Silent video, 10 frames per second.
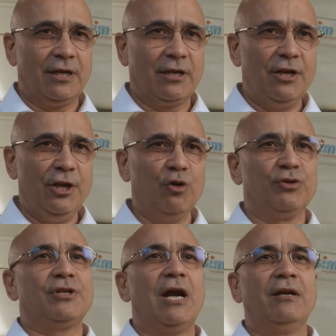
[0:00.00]
set new
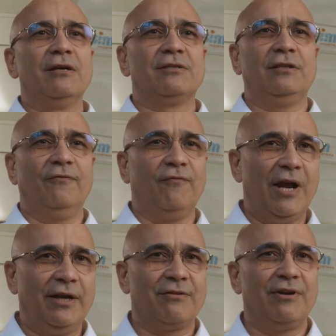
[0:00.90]
standards in the
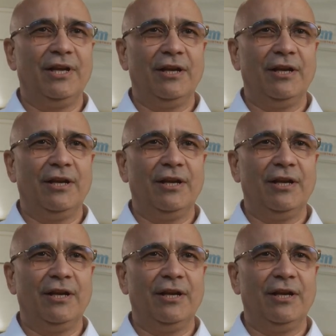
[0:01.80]
flight training